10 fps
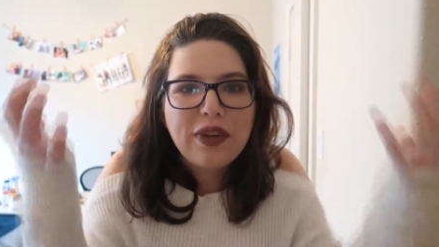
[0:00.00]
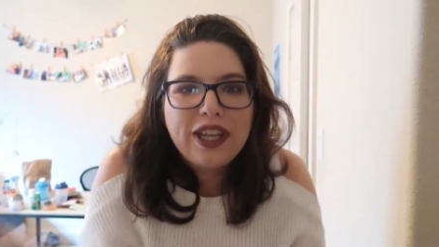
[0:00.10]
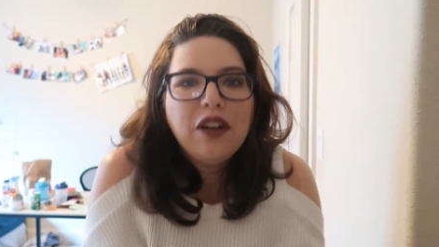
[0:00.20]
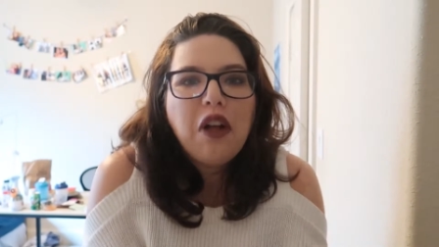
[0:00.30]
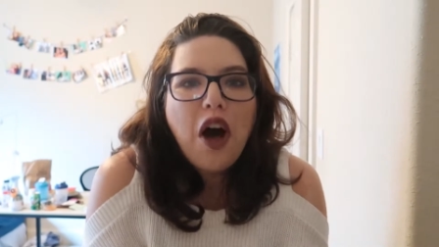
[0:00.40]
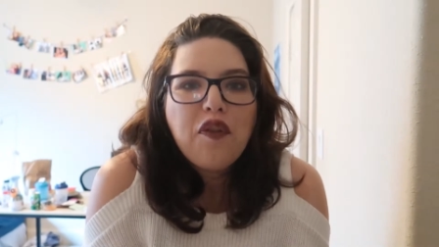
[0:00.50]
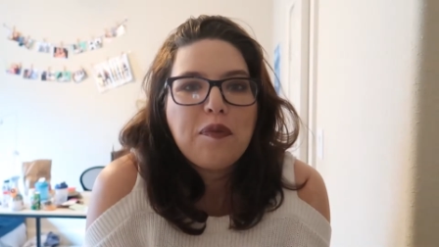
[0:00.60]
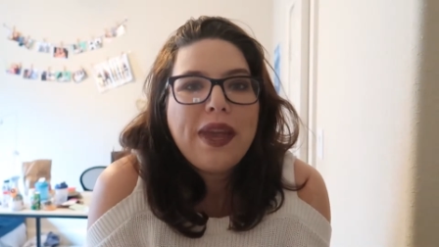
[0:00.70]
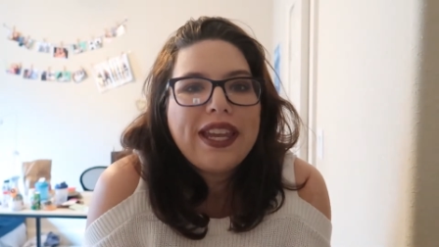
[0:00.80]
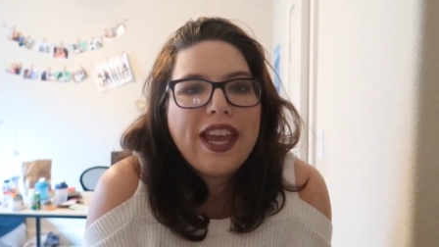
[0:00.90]
kill off
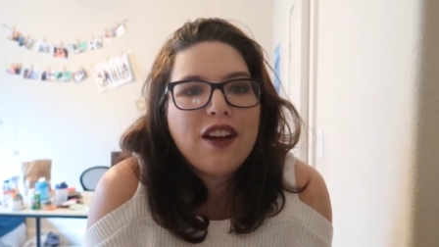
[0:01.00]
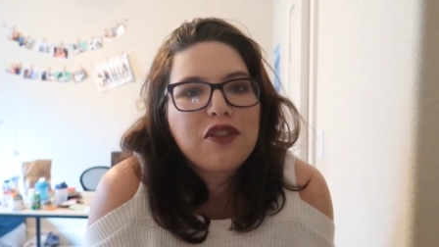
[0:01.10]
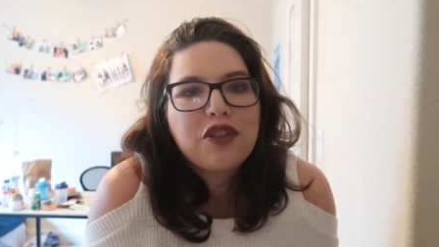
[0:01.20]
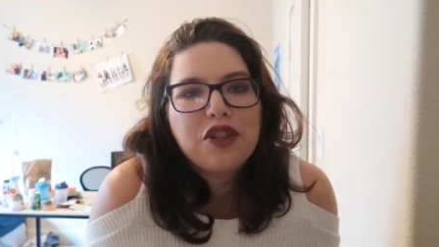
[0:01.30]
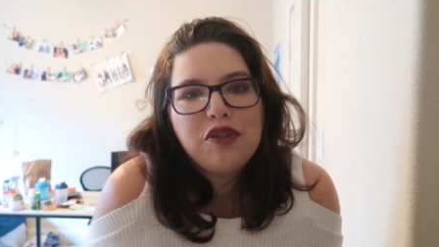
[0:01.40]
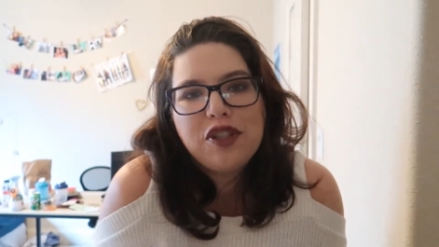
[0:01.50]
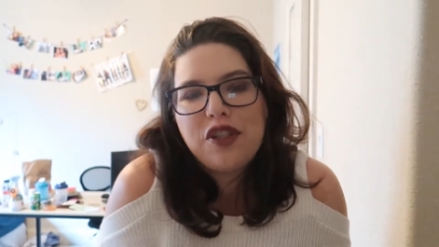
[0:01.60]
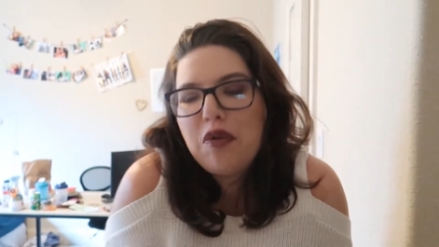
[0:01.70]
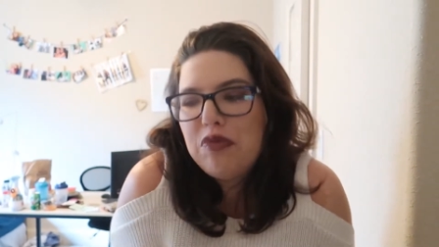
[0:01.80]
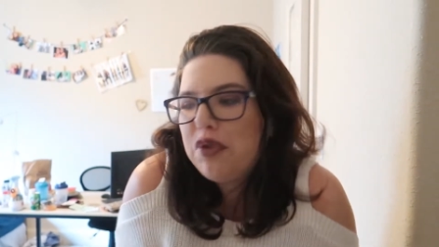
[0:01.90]
a main character. You
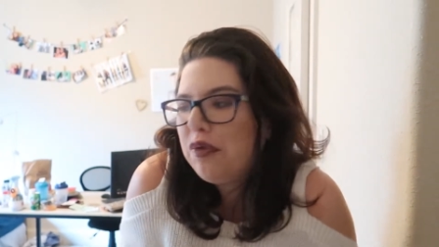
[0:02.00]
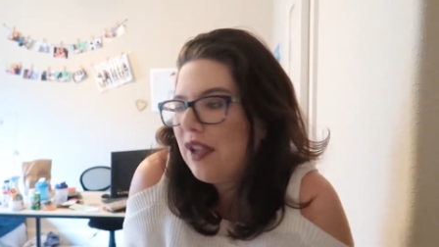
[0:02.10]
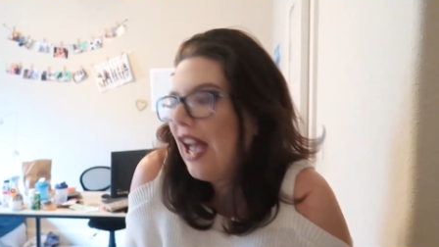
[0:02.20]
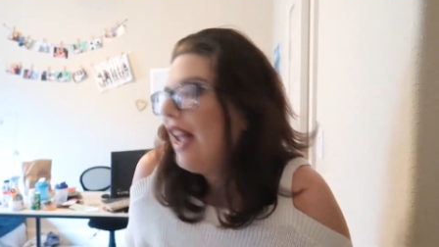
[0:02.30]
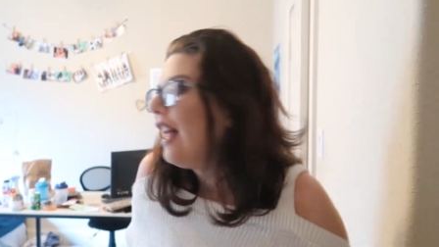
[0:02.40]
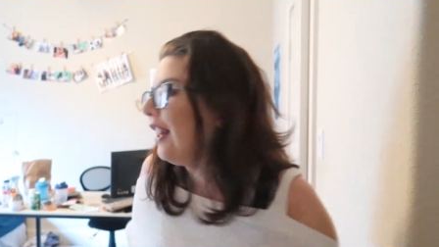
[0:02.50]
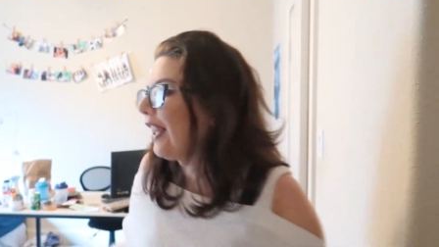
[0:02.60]
just don't do that.